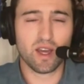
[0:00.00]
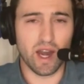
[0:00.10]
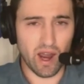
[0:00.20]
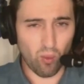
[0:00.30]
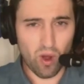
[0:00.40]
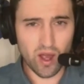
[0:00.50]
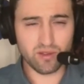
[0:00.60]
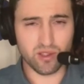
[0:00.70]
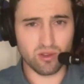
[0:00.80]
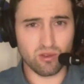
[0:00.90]
now I
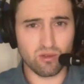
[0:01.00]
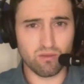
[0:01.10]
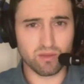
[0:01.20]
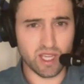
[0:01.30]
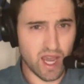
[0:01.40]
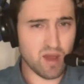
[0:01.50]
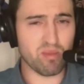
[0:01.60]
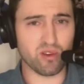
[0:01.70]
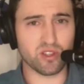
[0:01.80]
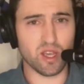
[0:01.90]
want to
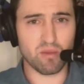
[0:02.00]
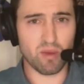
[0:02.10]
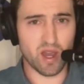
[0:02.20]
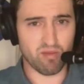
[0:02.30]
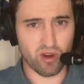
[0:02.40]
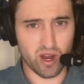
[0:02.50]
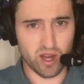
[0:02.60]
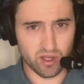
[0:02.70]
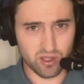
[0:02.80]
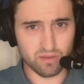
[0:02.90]
taper some of my
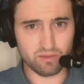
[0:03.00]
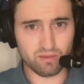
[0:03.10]
praise